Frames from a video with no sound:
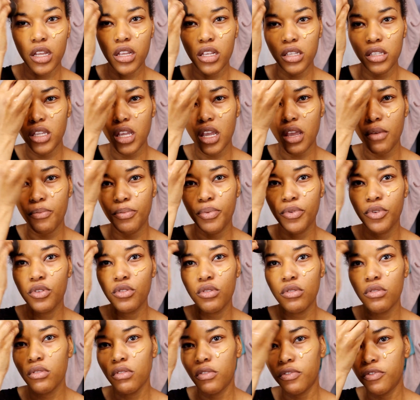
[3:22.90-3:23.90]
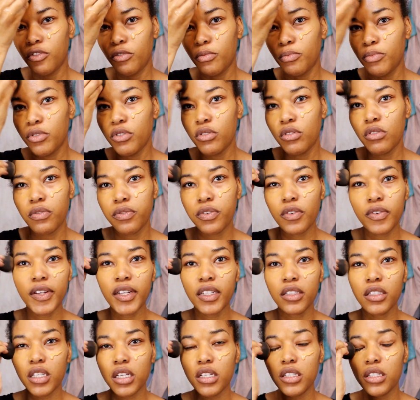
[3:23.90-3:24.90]
is a beautiful, beautiful
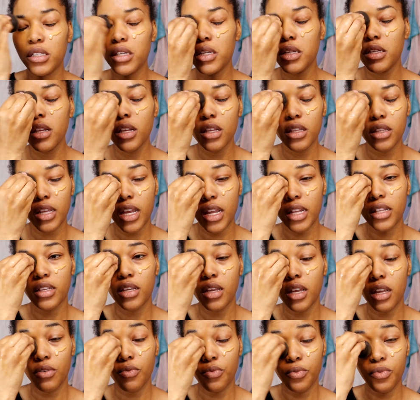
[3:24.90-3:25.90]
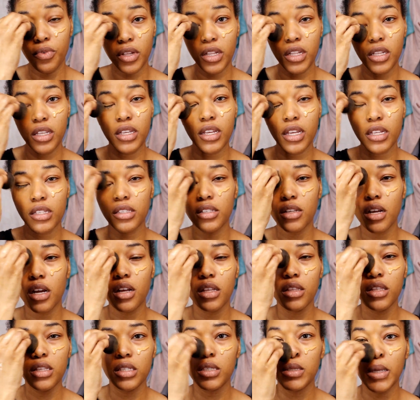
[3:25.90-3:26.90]
foundation that really gets
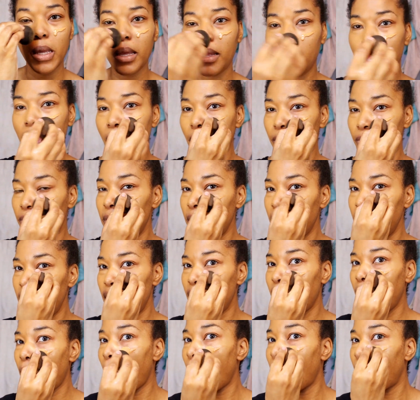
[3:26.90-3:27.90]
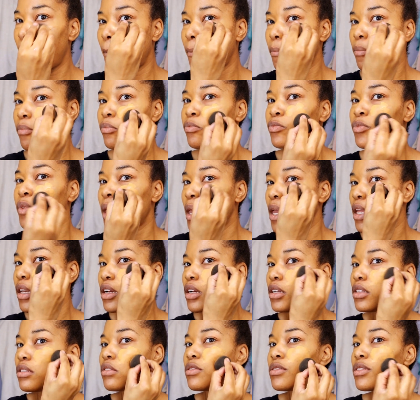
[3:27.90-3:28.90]
on the skin. I feel like
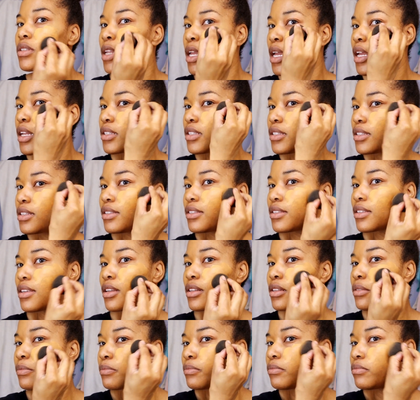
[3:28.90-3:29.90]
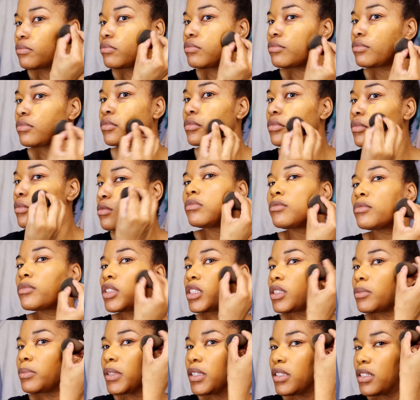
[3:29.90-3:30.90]
it understands the skin.
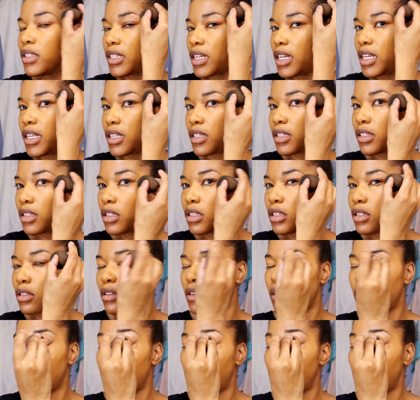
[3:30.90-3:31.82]
It smells nice.